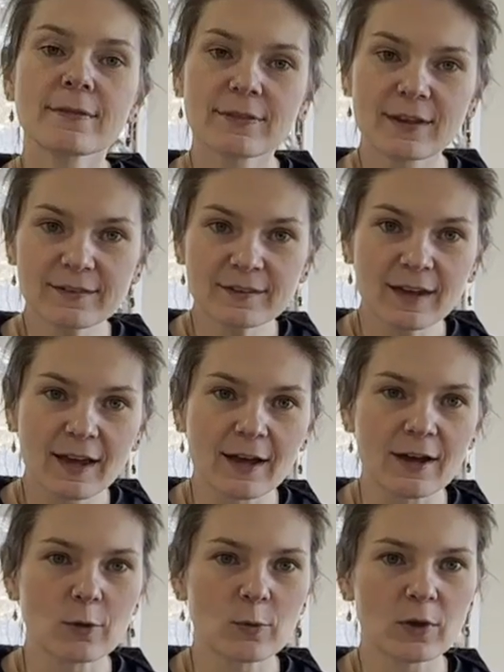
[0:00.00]
This
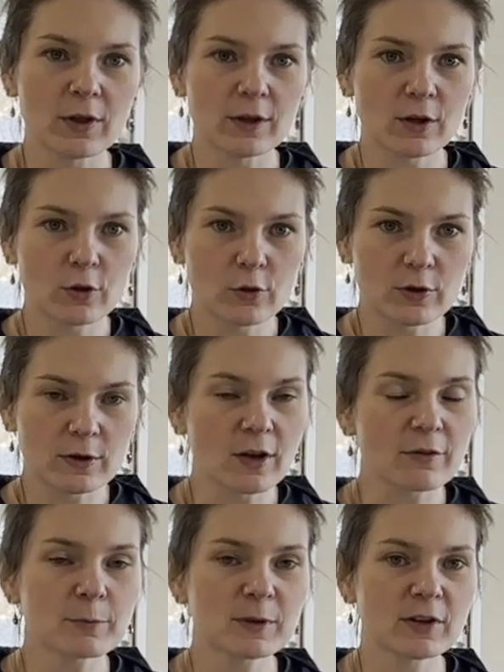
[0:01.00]
kit will include
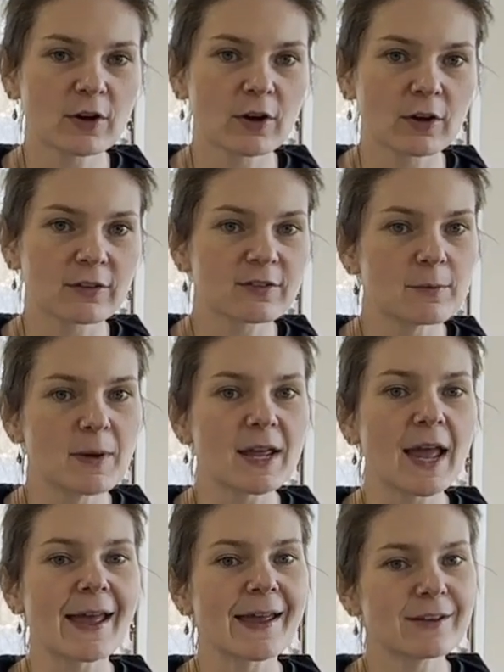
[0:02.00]
enough materials to make
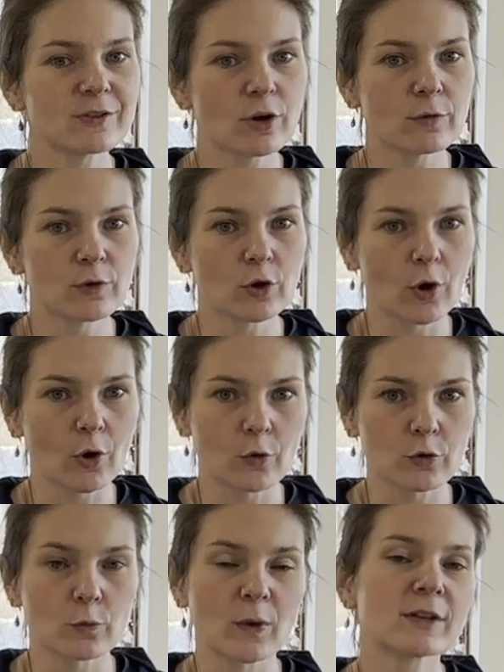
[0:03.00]
8 of your own
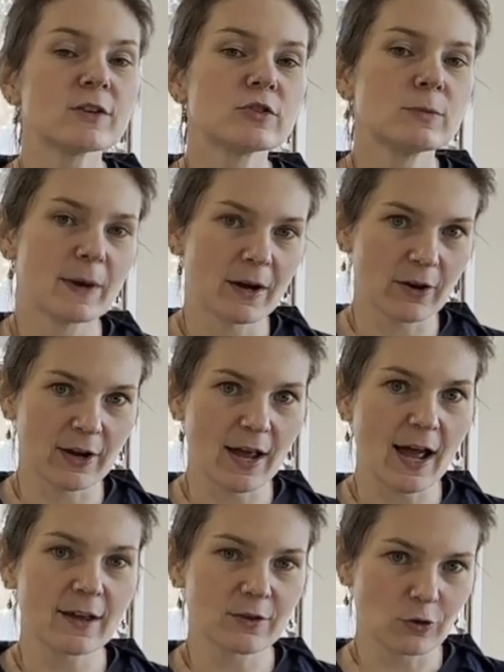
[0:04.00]
ready-to-bury
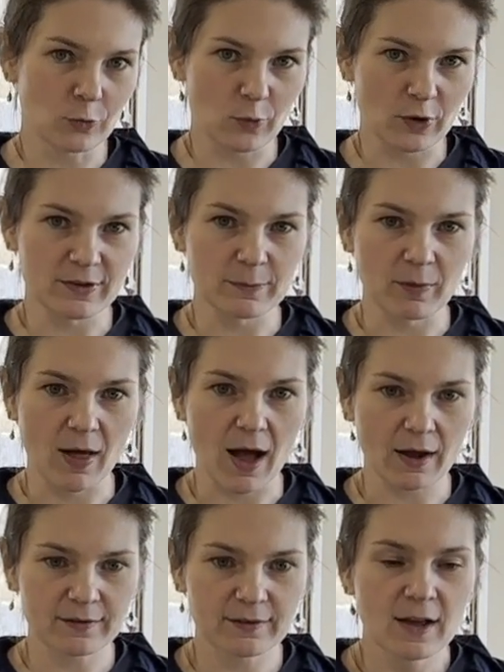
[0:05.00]
Hen of the Woods
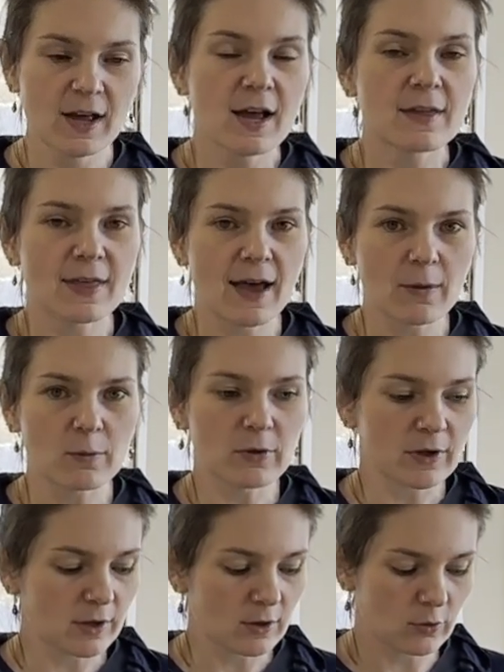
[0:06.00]
blocks. That will
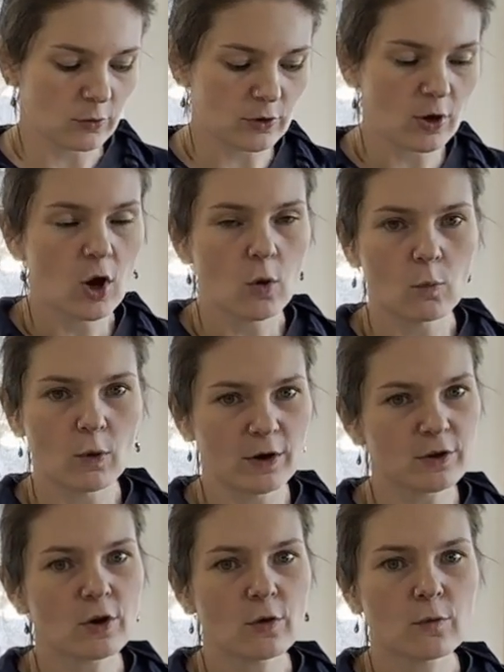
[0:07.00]
include
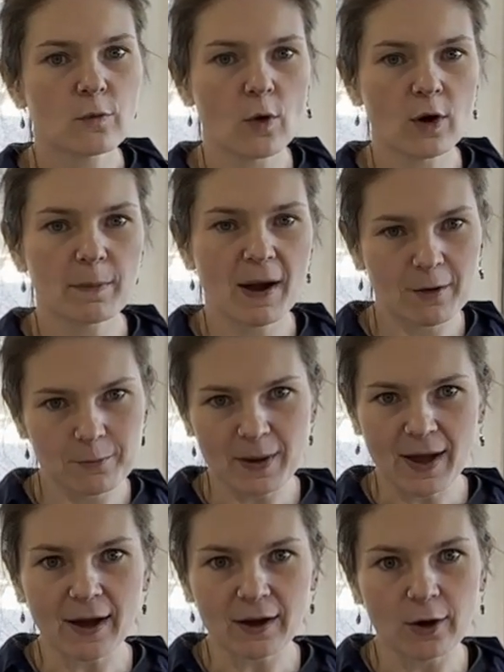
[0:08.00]
1 4-pound
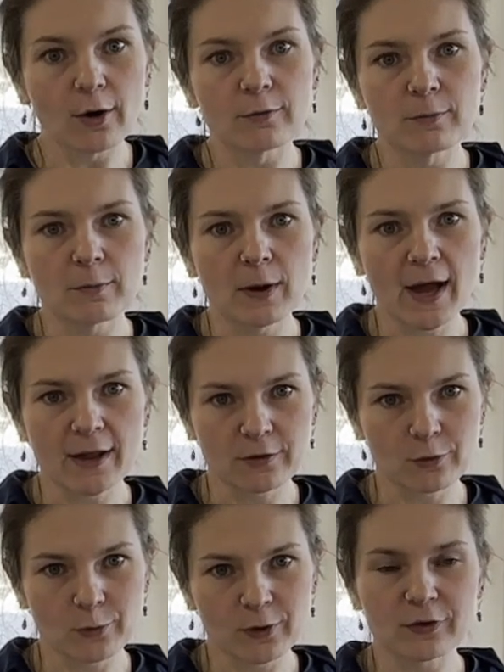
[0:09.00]
bag of Hen of the
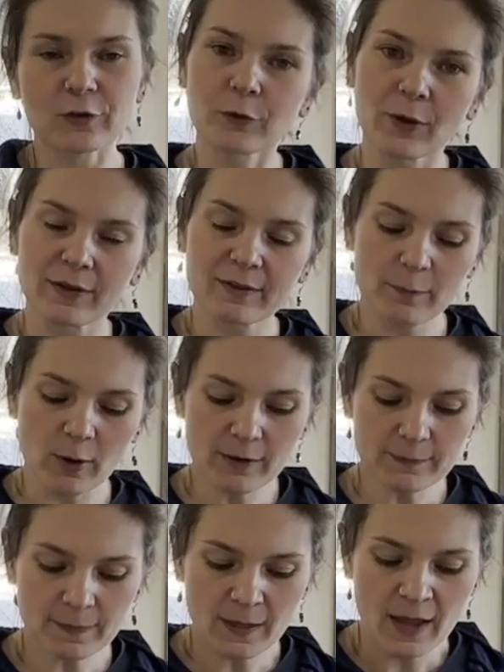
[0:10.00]
Woods grain spawn,
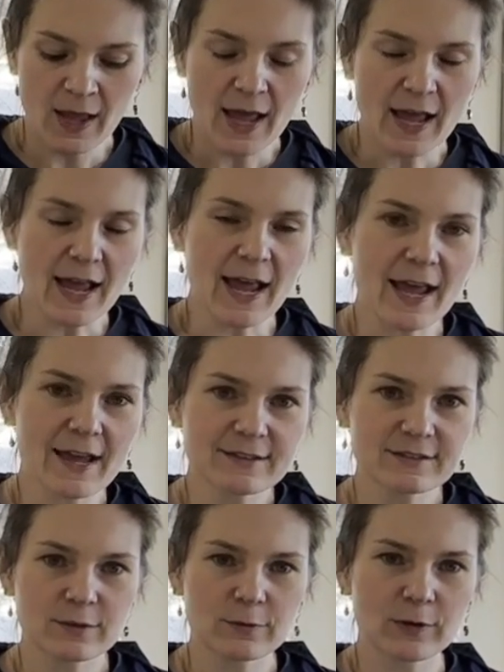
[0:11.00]

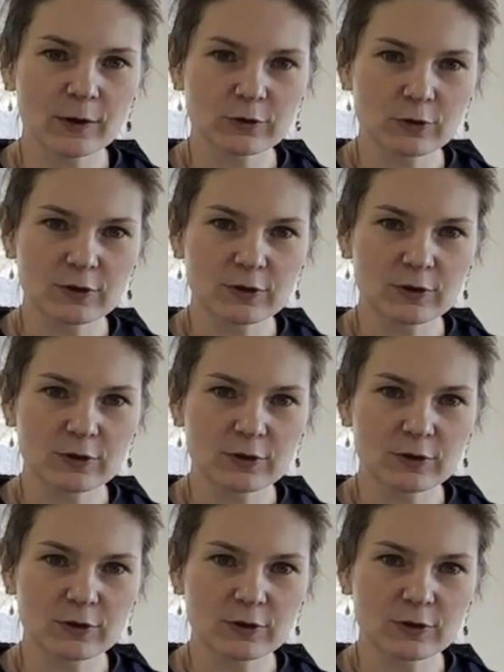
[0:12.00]
8 filter